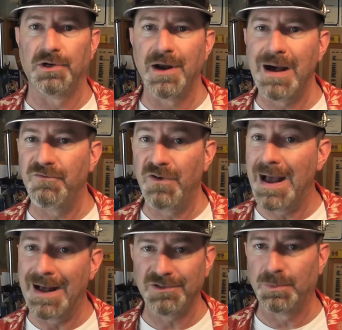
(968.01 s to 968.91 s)
They're not
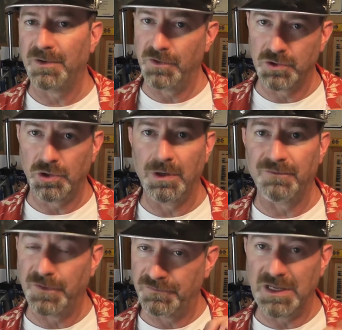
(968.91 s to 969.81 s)
fast, but if you're
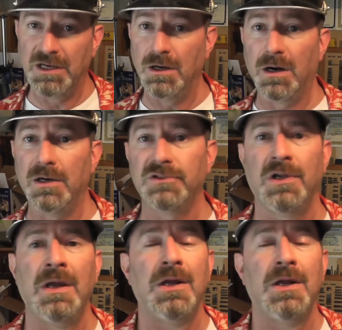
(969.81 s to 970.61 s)
shooting fifteen yards,